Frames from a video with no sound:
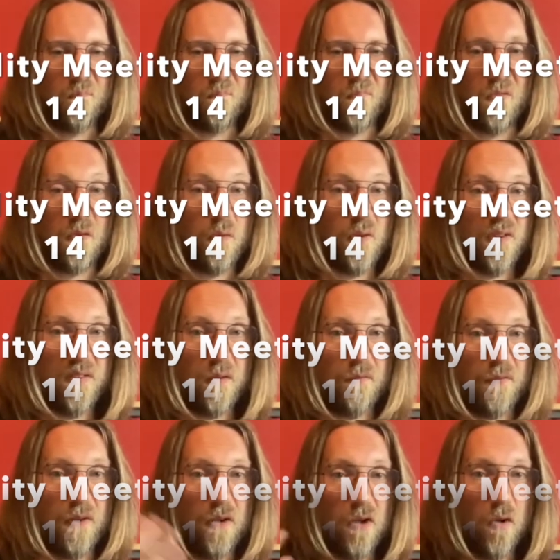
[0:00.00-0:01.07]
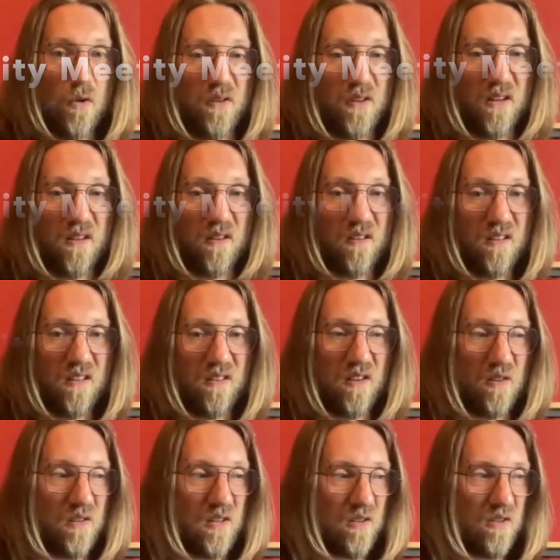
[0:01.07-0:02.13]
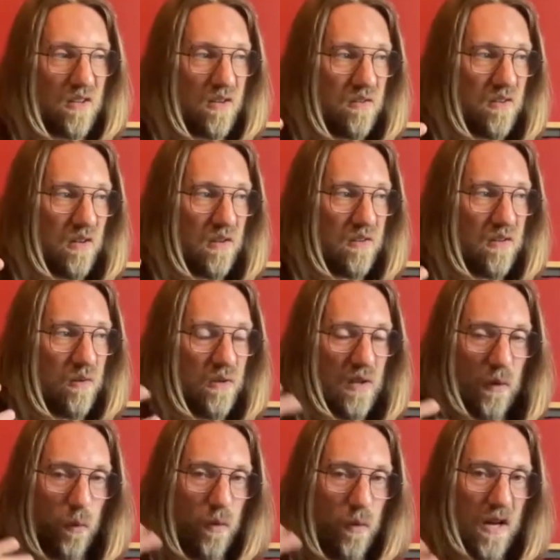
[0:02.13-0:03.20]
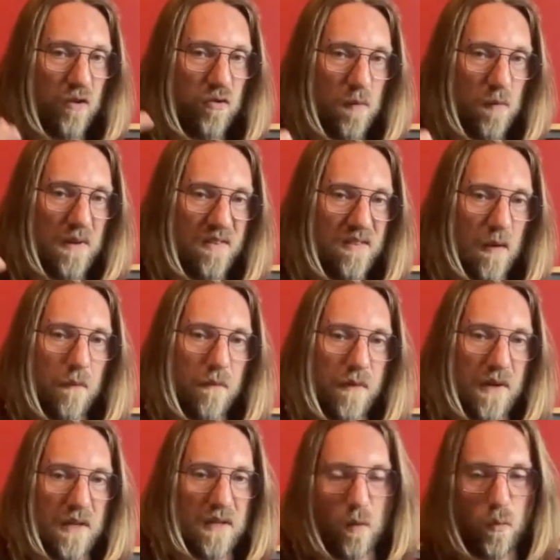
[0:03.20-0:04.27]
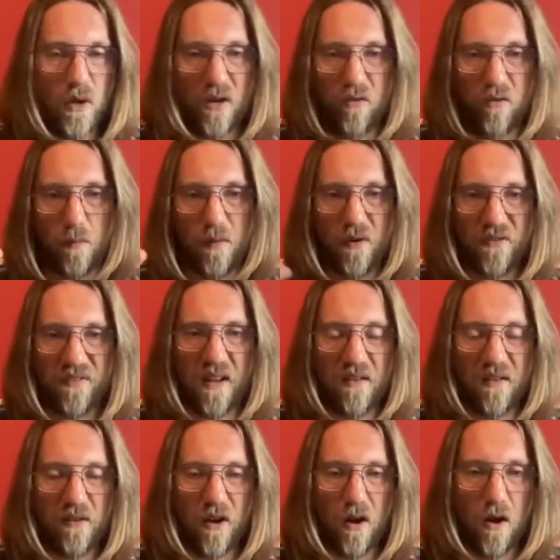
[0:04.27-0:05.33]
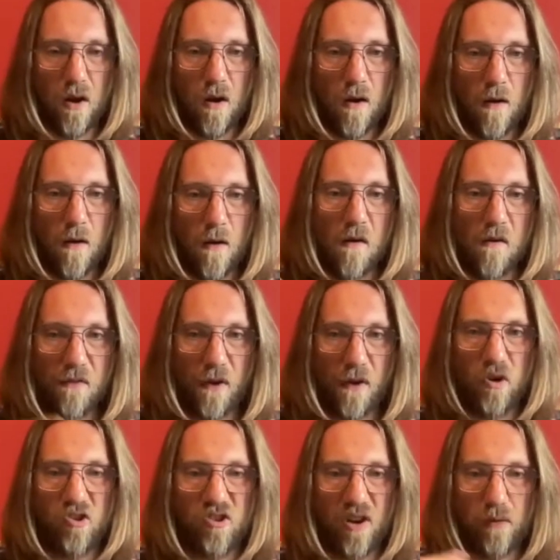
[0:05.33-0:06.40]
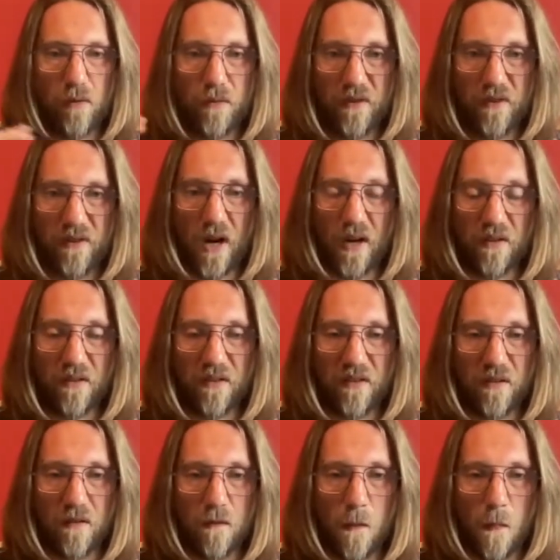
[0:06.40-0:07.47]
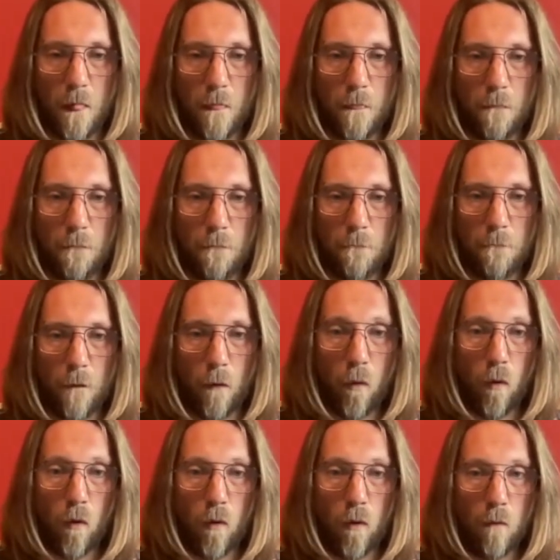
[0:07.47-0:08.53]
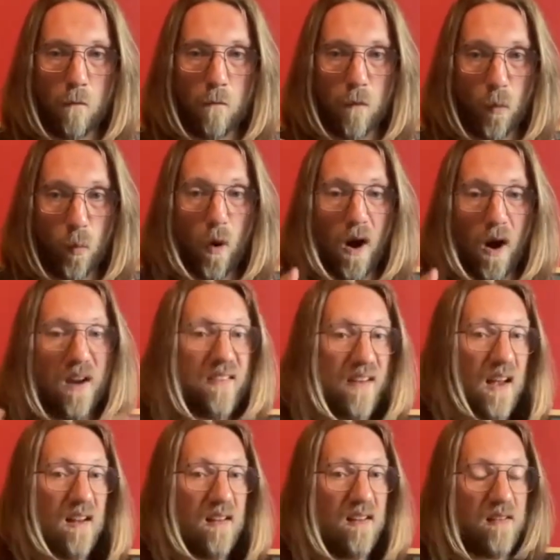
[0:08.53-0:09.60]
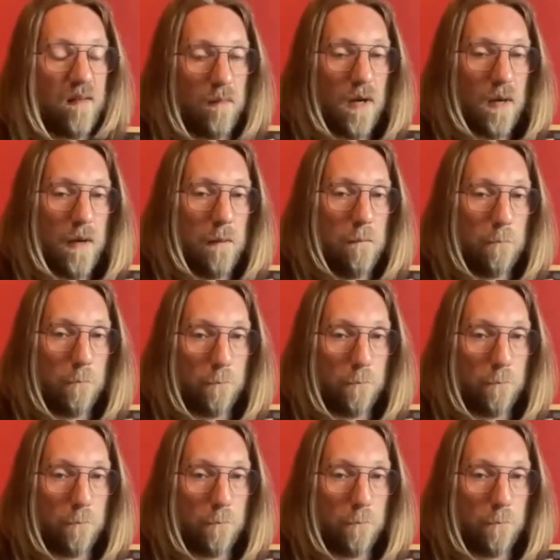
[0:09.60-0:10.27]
If there was something known, then there would actually be something. There would actually be a center from which everything starts, or where it ends, maybe.